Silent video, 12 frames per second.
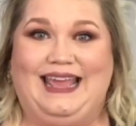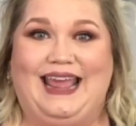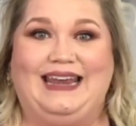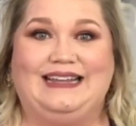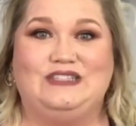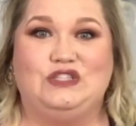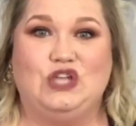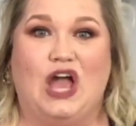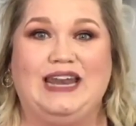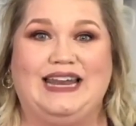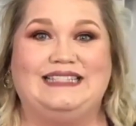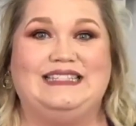And it's
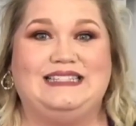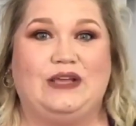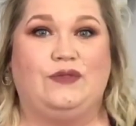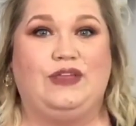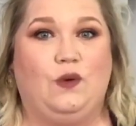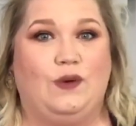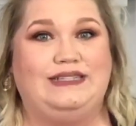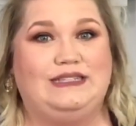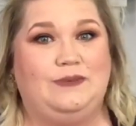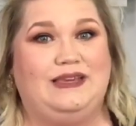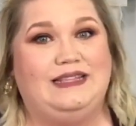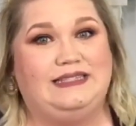not necessarily going to
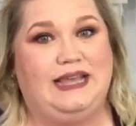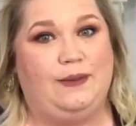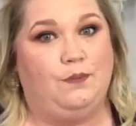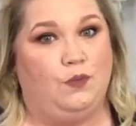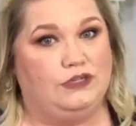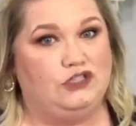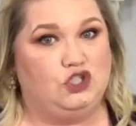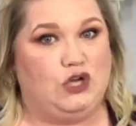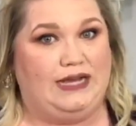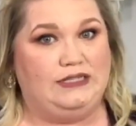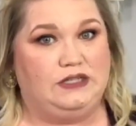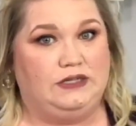be the same
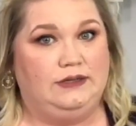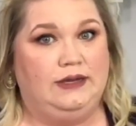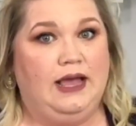moisturizer.